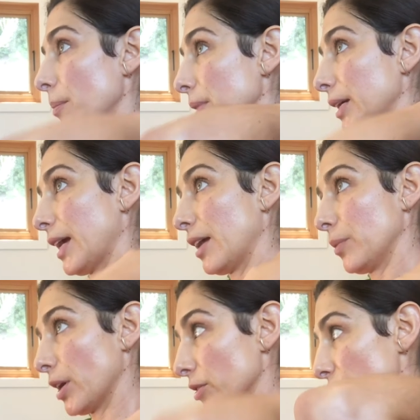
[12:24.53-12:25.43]
But again,
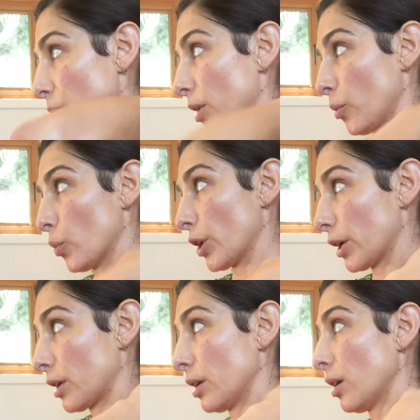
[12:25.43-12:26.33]
we also wanna
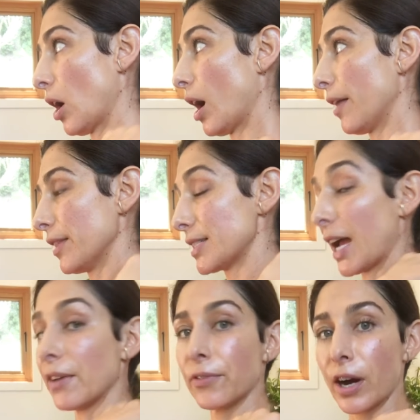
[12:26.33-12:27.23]
work on the
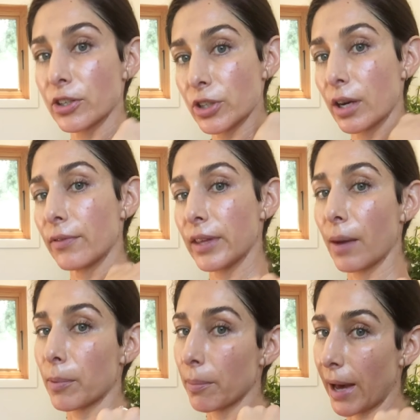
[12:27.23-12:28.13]
tight fascia of the
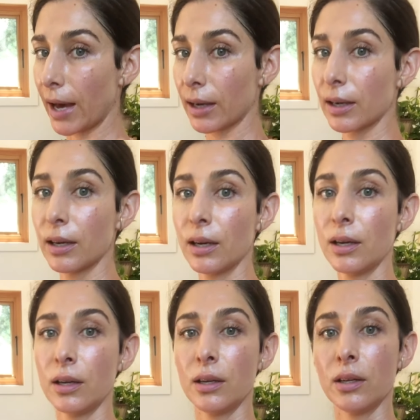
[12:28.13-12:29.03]
upper back.
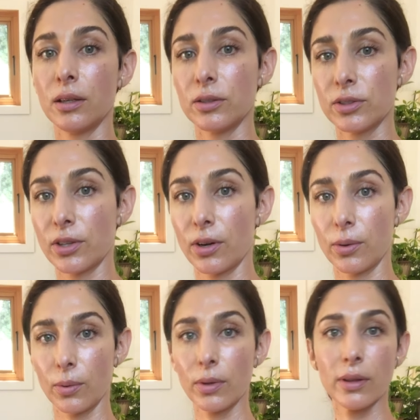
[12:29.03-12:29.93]

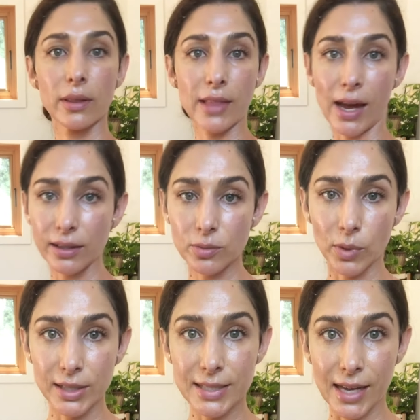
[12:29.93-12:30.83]
So that is
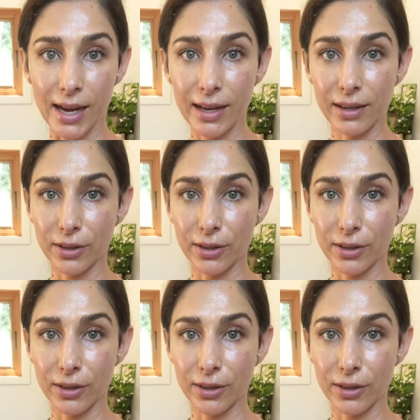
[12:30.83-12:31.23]
one side.